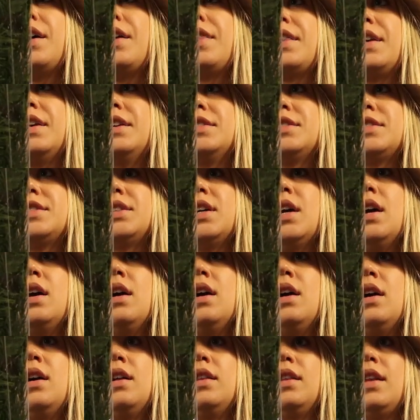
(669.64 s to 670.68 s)
got this
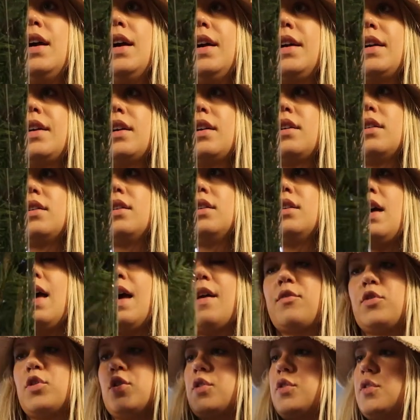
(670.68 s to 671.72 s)
like
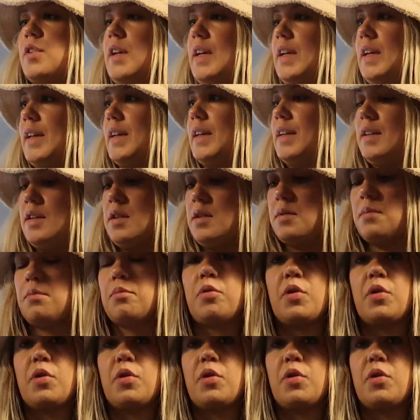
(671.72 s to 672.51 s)
evergreen